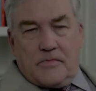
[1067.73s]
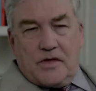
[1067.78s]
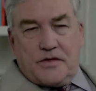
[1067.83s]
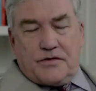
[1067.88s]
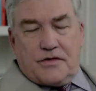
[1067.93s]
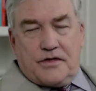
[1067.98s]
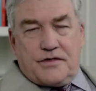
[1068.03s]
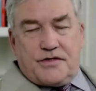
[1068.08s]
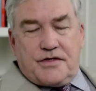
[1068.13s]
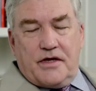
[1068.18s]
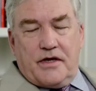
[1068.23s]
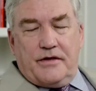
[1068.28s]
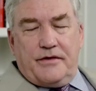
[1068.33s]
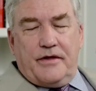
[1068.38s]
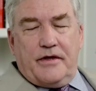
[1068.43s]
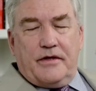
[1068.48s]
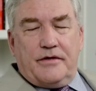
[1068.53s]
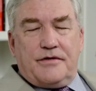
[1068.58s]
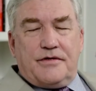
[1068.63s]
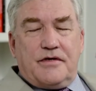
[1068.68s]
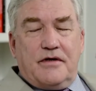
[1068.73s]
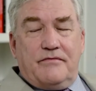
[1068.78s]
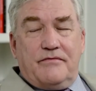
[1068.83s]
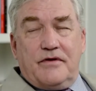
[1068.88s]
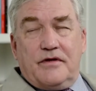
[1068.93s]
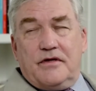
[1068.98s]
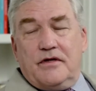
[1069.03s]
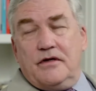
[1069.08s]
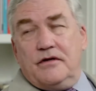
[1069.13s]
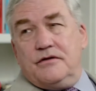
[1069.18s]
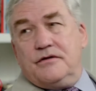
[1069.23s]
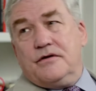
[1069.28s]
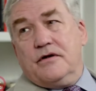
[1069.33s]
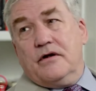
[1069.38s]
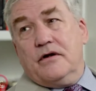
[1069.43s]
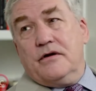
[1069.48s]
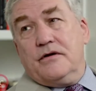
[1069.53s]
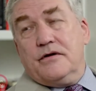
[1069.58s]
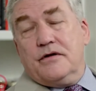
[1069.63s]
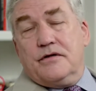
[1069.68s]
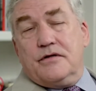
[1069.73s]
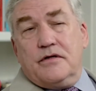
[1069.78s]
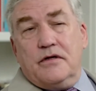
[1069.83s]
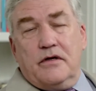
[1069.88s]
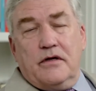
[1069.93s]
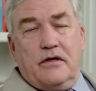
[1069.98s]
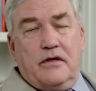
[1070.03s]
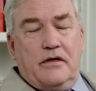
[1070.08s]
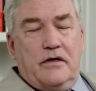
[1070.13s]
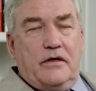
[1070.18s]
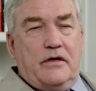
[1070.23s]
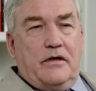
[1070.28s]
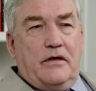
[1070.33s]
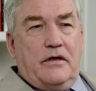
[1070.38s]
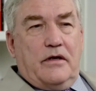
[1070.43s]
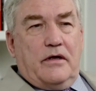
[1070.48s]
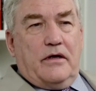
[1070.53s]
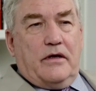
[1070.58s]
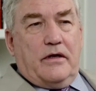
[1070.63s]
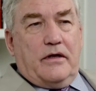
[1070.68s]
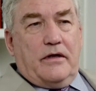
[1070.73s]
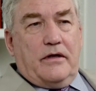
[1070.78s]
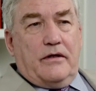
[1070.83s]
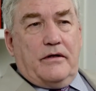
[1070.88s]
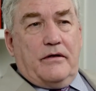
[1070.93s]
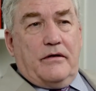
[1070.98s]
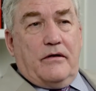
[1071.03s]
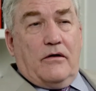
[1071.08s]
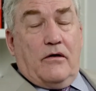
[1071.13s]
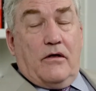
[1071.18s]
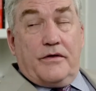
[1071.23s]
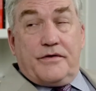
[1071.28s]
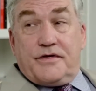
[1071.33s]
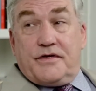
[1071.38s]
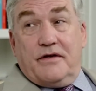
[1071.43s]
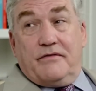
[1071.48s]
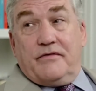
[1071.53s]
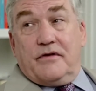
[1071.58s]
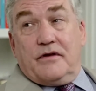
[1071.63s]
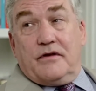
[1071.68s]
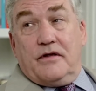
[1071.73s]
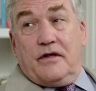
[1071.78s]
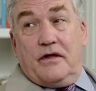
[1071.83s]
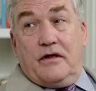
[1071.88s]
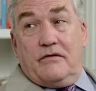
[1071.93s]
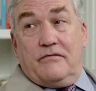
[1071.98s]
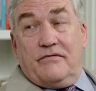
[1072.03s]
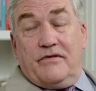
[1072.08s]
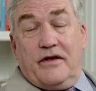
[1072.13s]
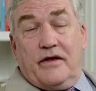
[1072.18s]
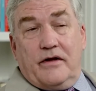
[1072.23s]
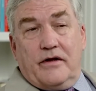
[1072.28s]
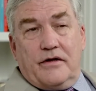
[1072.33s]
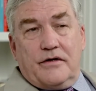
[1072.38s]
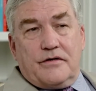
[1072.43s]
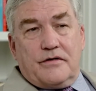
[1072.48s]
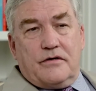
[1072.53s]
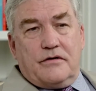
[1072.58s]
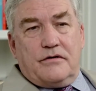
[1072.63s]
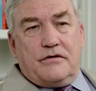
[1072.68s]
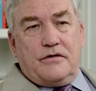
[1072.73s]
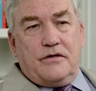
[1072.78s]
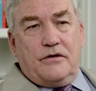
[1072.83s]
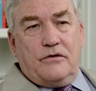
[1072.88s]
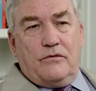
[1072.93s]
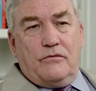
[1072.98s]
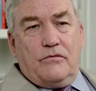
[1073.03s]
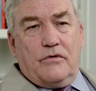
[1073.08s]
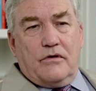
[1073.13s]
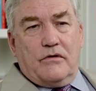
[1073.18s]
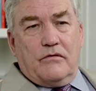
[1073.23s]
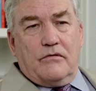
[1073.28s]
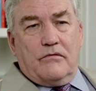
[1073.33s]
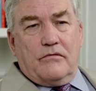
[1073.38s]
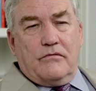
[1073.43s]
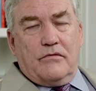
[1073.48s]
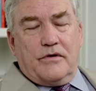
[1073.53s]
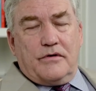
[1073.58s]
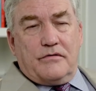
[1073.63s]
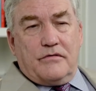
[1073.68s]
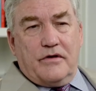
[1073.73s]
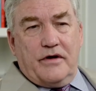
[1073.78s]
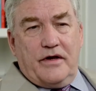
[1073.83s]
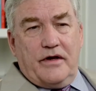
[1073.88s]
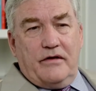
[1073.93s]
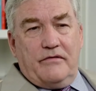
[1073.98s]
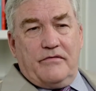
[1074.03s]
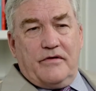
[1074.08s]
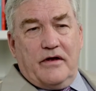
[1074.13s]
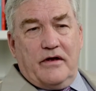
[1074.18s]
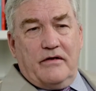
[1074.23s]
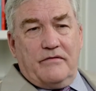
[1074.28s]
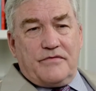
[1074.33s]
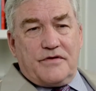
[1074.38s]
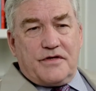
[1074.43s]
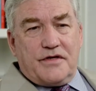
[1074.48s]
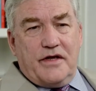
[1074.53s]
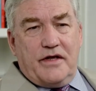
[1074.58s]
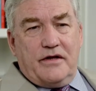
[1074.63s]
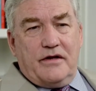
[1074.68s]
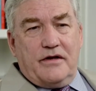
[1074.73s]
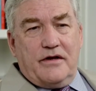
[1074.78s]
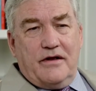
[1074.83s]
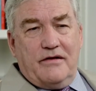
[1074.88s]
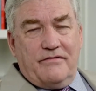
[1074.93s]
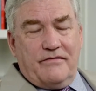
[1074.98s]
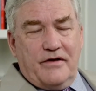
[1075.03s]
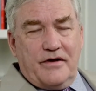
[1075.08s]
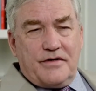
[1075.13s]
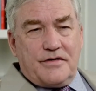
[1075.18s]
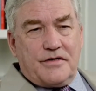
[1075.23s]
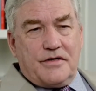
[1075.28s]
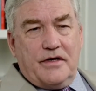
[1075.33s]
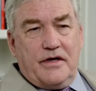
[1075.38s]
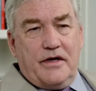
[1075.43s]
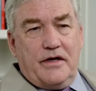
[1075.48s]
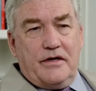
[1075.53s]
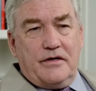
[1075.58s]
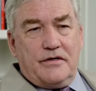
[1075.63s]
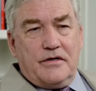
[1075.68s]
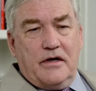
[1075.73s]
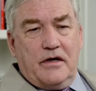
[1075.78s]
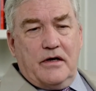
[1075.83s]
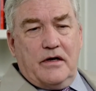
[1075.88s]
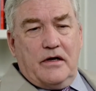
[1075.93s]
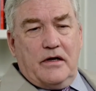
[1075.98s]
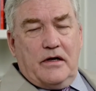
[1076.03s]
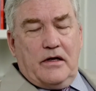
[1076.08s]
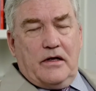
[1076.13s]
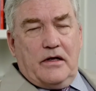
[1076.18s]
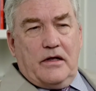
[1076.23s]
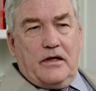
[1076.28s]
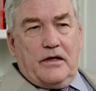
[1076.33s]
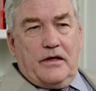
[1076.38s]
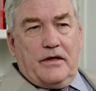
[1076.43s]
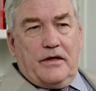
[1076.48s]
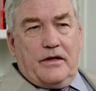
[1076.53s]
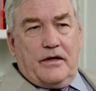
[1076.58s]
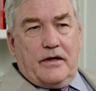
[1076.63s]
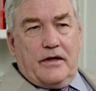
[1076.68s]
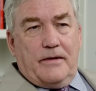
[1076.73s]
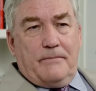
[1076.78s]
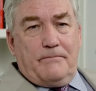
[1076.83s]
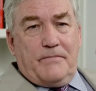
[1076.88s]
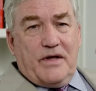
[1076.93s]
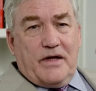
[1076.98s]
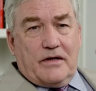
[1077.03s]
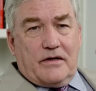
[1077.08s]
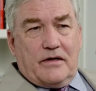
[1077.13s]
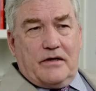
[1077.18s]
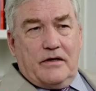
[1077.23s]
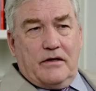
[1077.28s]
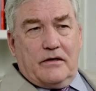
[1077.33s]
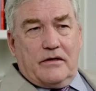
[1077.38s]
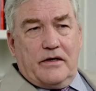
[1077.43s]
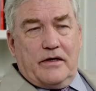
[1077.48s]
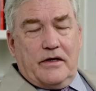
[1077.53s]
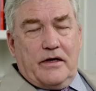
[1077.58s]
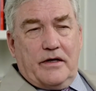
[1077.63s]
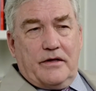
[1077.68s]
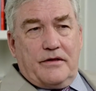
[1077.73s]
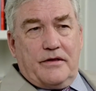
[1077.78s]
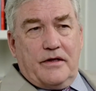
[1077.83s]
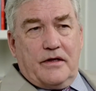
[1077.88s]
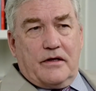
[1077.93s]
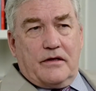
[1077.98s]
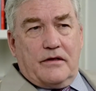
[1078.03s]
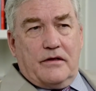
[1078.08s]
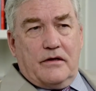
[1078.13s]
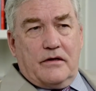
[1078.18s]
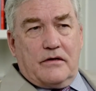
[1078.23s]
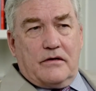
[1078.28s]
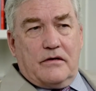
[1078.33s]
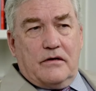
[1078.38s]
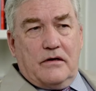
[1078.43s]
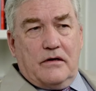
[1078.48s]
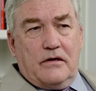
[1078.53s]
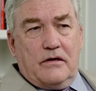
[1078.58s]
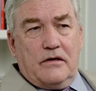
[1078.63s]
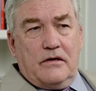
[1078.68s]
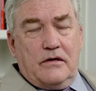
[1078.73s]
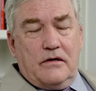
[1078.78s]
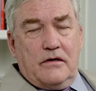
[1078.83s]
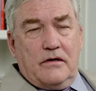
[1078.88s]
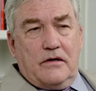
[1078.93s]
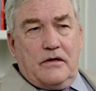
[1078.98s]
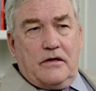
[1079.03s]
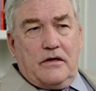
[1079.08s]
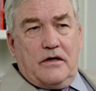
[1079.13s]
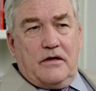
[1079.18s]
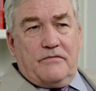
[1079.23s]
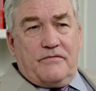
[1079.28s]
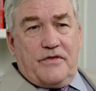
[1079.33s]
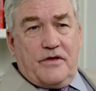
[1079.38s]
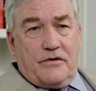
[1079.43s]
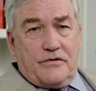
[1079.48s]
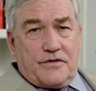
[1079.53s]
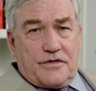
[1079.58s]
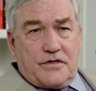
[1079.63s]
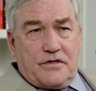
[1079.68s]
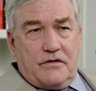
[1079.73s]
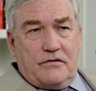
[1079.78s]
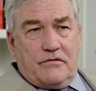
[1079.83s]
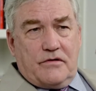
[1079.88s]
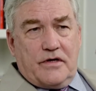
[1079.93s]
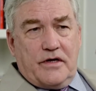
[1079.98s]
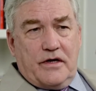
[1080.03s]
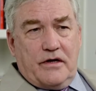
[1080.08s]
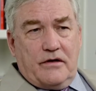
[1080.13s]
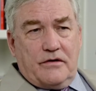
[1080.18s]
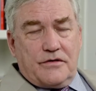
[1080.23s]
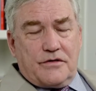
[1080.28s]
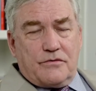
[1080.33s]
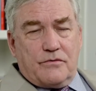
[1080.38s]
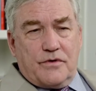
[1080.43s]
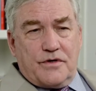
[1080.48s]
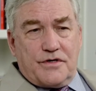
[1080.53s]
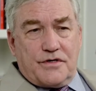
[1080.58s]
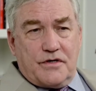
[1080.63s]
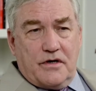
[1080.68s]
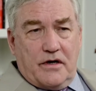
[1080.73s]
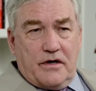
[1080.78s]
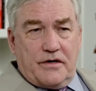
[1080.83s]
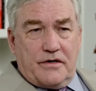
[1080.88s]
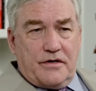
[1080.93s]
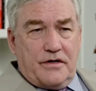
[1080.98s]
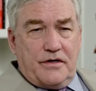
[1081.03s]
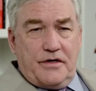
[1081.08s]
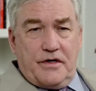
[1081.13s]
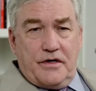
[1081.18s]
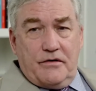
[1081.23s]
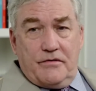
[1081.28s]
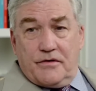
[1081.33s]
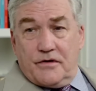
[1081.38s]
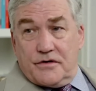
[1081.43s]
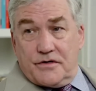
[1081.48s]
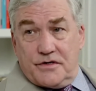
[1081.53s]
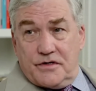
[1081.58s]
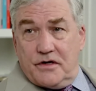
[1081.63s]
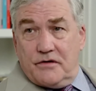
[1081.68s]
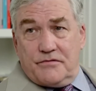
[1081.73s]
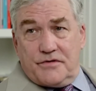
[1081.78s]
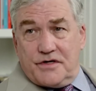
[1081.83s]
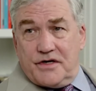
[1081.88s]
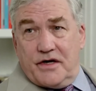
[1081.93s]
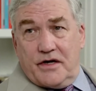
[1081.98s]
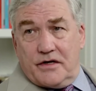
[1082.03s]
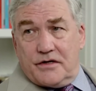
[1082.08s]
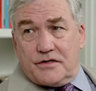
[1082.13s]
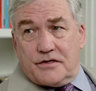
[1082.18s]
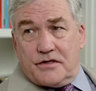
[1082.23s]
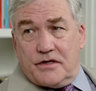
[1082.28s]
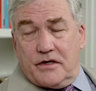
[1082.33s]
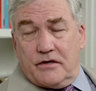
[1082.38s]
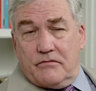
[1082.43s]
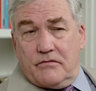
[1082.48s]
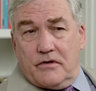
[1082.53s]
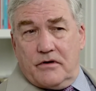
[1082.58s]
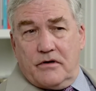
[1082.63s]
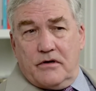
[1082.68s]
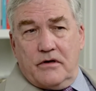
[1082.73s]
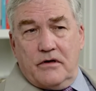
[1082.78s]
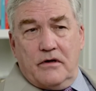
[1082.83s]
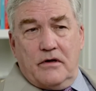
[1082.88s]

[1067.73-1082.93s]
As I said, they had 17 charges. All 17 vanished. 2 were retrieved. I have said at every stage that I am not guilty. I think that if those 2 counts were started anew, there's no chance they would